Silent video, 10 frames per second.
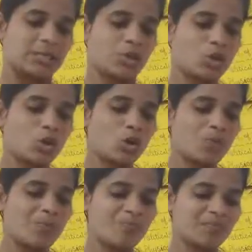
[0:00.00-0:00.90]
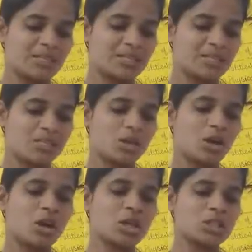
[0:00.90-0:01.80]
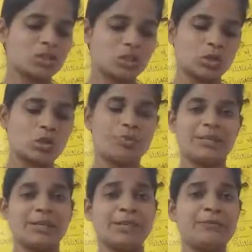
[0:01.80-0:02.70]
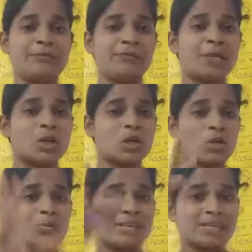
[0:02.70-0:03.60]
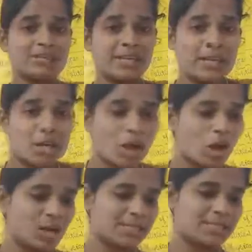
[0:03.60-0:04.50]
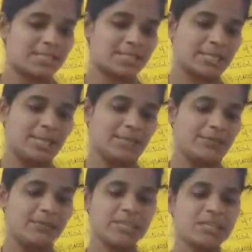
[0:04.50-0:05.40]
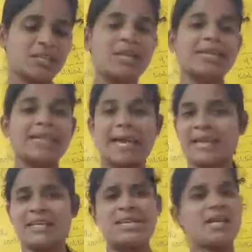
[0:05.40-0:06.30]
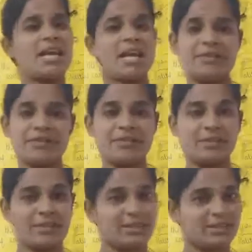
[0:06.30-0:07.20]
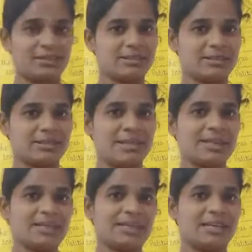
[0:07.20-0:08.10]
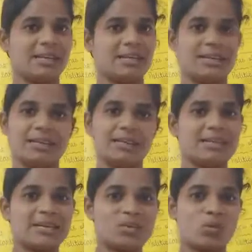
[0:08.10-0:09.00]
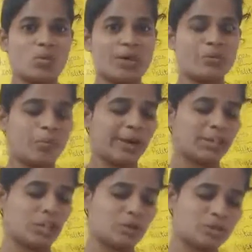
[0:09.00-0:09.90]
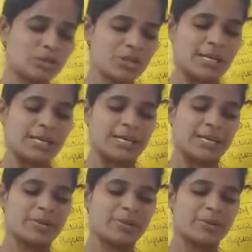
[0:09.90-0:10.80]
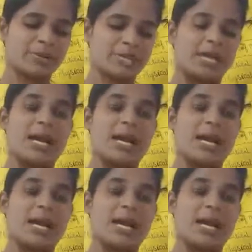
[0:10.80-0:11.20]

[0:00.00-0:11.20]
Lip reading: Globe is a large globe. If the globe is very large, we cannot carry everywhere, right? That one point you have to remember.